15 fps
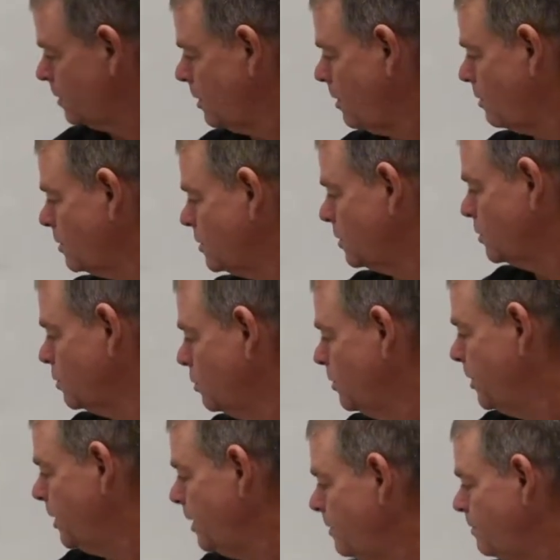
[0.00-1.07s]
the horizontal
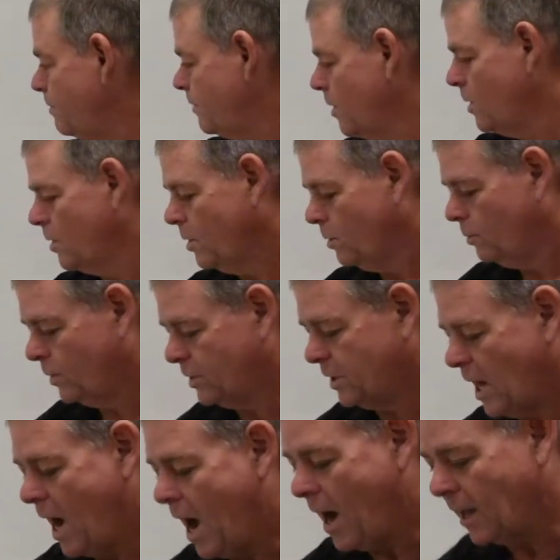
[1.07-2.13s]
beam,
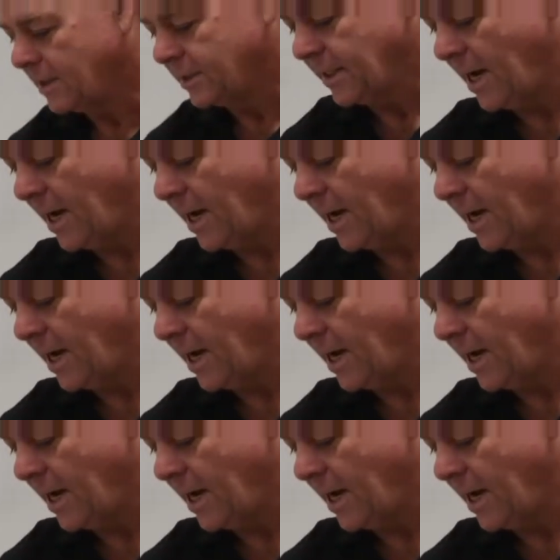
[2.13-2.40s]
which arcs